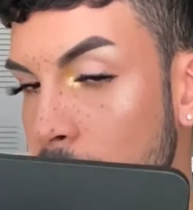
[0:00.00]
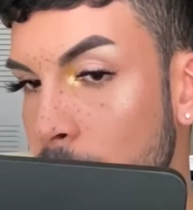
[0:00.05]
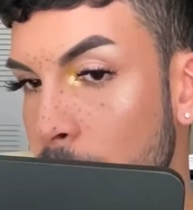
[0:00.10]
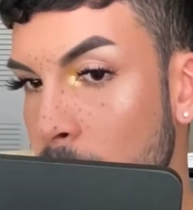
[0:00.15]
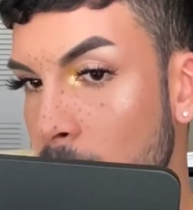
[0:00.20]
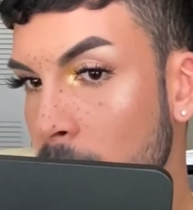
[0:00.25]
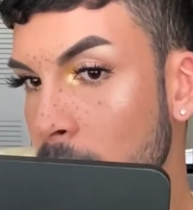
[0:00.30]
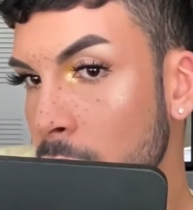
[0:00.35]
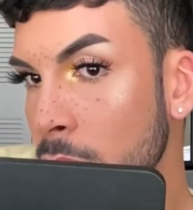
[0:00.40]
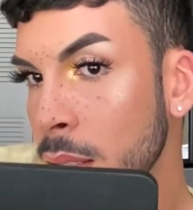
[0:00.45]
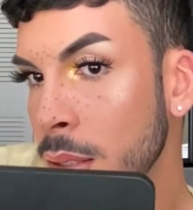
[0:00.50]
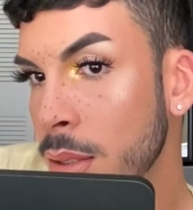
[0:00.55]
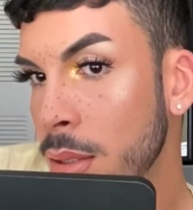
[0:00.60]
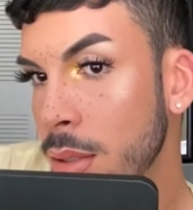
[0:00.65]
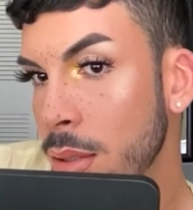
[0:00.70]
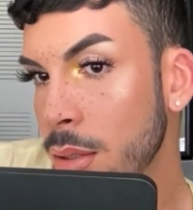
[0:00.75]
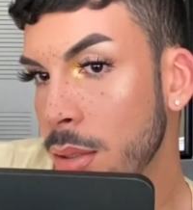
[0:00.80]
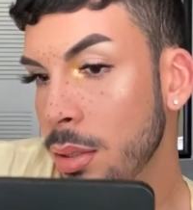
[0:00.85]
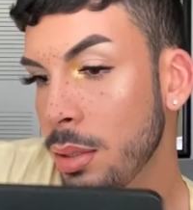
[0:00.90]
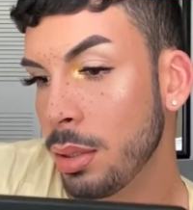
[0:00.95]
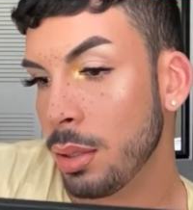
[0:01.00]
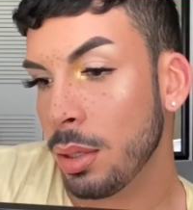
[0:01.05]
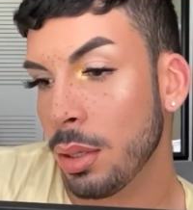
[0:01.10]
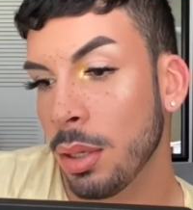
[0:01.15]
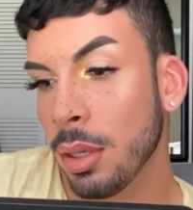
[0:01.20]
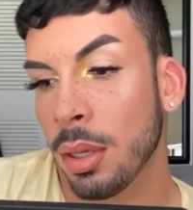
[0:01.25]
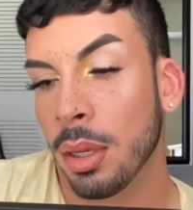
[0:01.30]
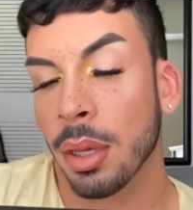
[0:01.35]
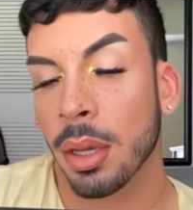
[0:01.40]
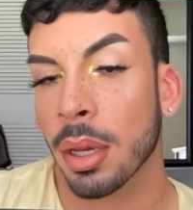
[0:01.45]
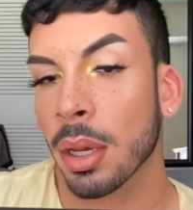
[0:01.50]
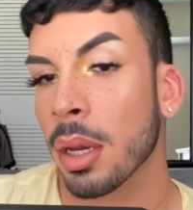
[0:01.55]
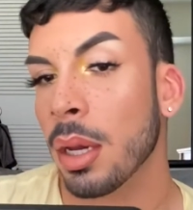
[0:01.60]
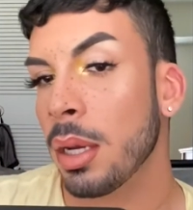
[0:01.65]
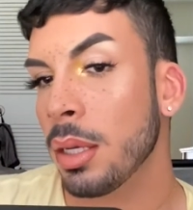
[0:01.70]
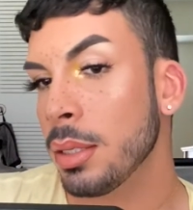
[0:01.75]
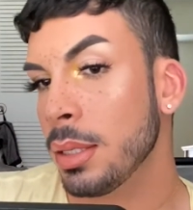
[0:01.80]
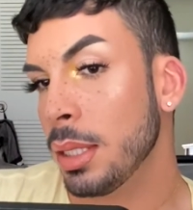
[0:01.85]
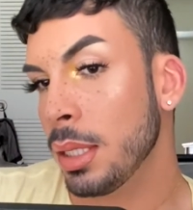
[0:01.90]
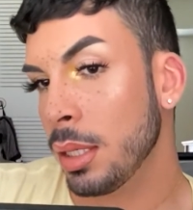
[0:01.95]
base.
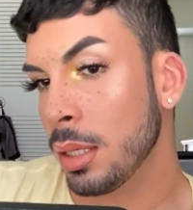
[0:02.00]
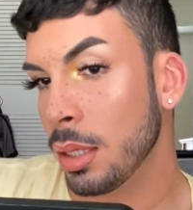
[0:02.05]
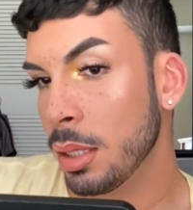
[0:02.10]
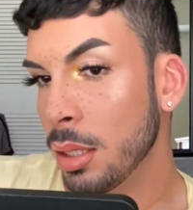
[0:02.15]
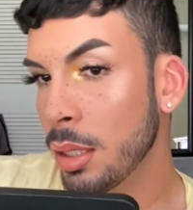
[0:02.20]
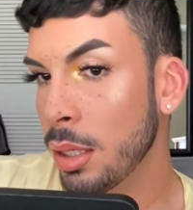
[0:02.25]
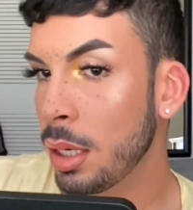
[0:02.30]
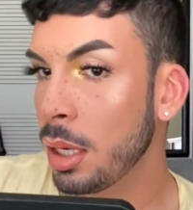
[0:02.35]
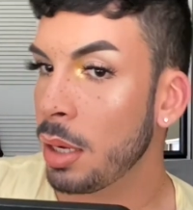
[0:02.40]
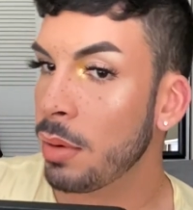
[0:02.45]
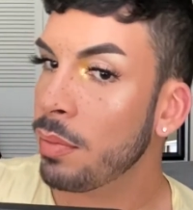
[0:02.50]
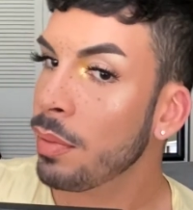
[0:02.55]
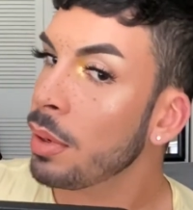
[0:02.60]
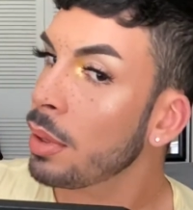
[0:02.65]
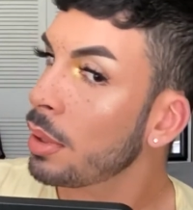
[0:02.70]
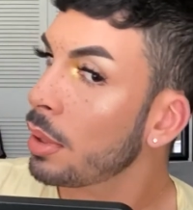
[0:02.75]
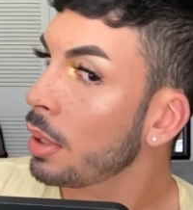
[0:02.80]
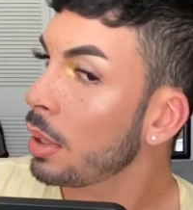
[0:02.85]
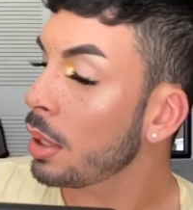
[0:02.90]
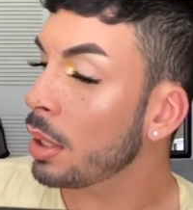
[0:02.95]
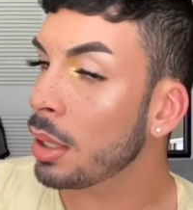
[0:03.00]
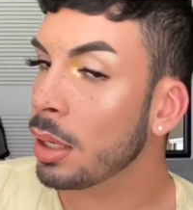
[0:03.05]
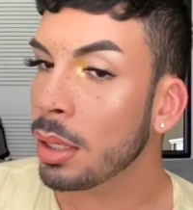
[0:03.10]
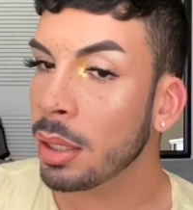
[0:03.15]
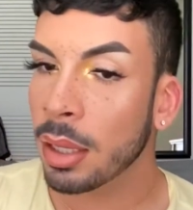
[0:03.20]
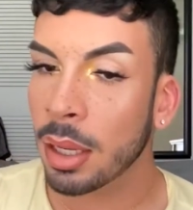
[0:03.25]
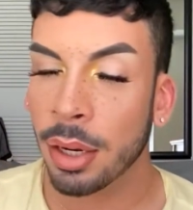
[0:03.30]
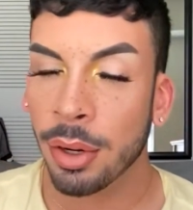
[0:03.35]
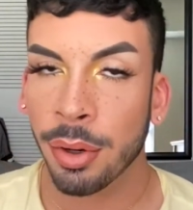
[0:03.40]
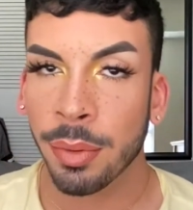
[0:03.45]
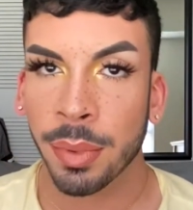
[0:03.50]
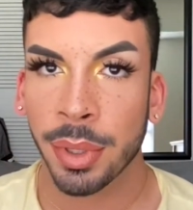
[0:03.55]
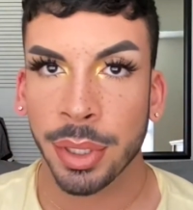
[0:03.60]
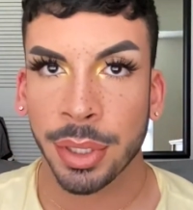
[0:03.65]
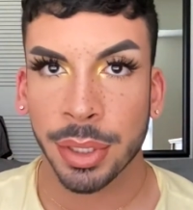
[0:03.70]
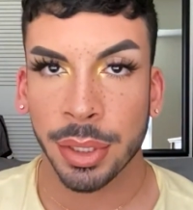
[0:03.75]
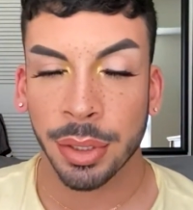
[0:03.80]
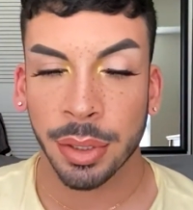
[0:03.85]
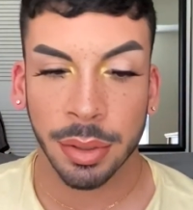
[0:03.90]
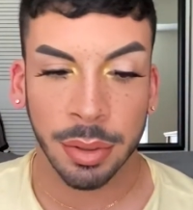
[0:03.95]
I did everything that I normally
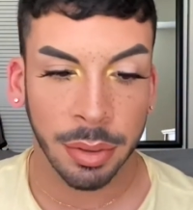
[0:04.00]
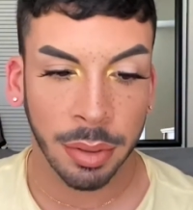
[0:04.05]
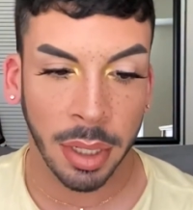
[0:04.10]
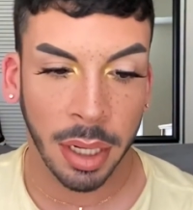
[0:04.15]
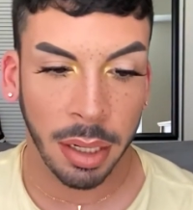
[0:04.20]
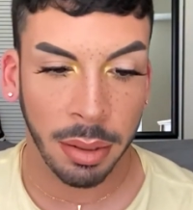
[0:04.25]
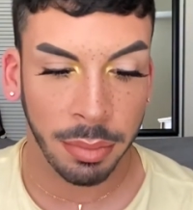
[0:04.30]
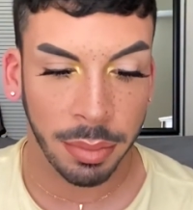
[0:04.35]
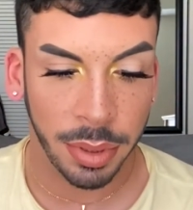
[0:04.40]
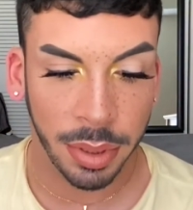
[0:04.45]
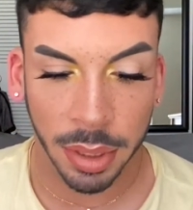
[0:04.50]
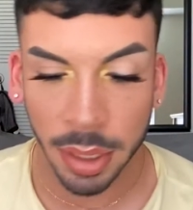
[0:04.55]
do. I'm just